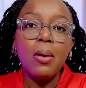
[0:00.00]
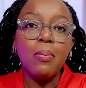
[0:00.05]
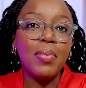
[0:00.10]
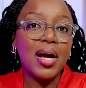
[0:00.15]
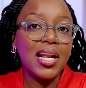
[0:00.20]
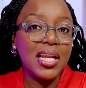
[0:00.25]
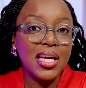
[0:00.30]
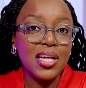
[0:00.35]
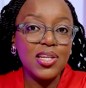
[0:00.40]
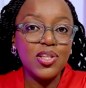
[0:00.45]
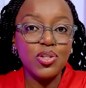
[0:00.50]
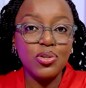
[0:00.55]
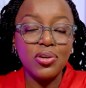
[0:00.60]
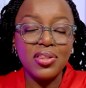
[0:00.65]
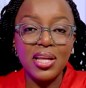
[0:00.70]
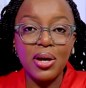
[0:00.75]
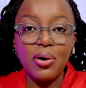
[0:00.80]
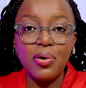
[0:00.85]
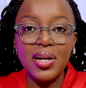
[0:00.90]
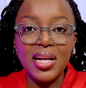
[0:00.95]
Money is
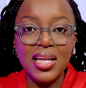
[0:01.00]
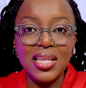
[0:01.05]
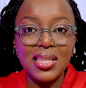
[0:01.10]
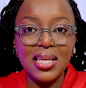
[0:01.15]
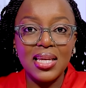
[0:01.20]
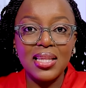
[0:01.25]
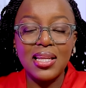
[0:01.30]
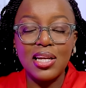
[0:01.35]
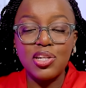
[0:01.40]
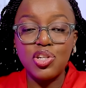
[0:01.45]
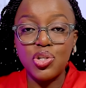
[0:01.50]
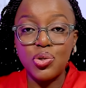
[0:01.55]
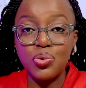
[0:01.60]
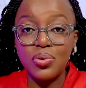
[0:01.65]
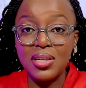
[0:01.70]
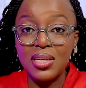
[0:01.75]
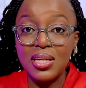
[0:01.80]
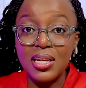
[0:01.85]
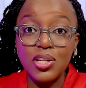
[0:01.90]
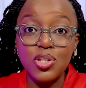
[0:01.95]
not the only thing that you
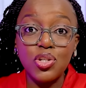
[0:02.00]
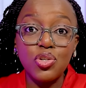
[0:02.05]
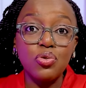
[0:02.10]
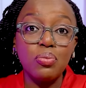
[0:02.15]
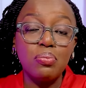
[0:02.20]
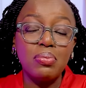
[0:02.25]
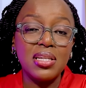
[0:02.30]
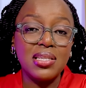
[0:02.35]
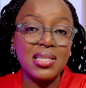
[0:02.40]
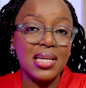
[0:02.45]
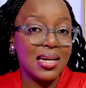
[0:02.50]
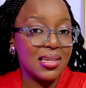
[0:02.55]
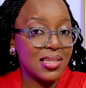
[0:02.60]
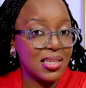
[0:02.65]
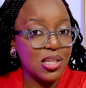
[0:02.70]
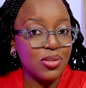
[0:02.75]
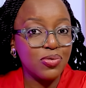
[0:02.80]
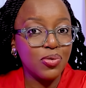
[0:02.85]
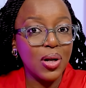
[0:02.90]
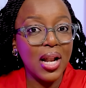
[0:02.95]
need to be
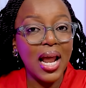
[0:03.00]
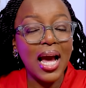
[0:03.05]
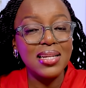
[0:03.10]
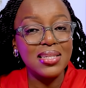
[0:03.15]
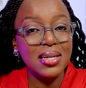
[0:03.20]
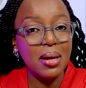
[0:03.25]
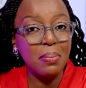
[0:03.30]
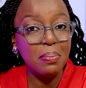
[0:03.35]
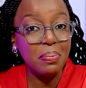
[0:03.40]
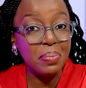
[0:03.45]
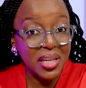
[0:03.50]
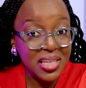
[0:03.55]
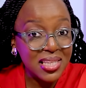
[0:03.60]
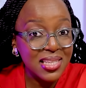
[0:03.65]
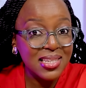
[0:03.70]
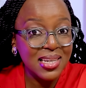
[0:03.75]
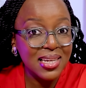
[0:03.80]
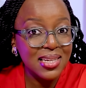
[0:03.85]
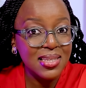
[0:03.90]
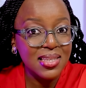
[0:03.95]
successful at a
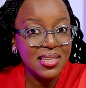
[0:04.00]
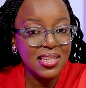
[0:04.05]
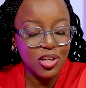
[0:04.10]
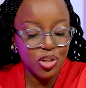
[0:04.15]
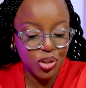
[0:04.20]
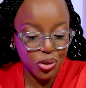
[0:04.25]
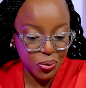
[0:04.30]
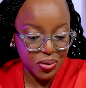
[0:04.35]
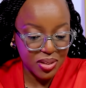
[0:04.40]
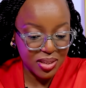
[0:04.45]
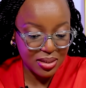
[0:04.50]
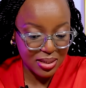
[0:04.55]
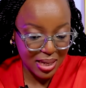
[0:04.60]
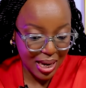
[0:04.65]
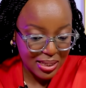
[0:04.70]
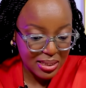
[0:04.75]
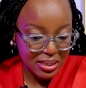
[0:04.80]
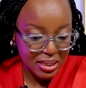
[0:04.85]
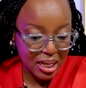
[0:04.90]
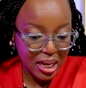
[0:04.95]
business that you're
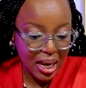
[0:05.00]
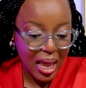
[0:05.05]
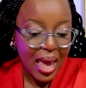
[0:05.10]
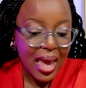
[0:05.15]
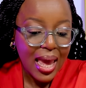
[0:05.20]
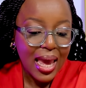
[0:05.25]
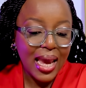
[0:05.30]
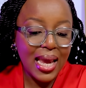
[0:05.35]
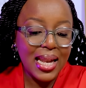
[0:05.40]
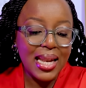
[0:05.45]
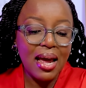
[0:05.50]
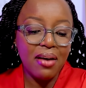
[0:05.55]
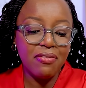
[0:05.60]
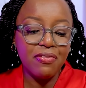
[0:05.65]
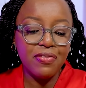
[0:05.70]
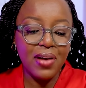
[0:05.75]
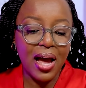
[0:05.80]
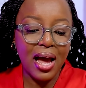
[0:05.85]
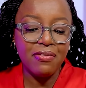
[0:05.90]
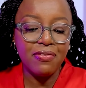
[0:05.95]
starting. And
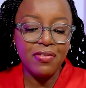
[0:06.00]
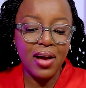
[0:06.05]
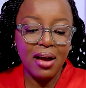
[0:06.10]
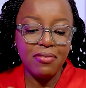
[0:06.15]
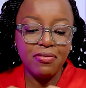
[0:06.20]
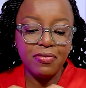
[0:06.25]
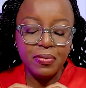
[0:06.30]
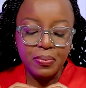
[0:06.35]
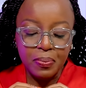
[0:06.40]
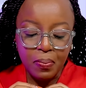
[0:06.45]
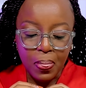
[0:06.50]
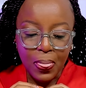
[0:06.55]
I've, I've, I've,